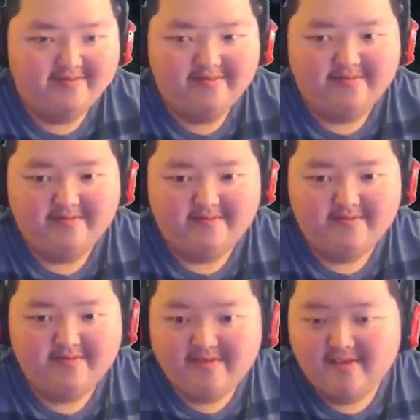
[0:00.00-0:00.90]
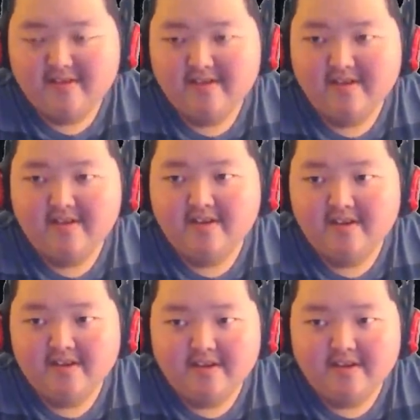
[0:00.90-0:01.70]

(silence)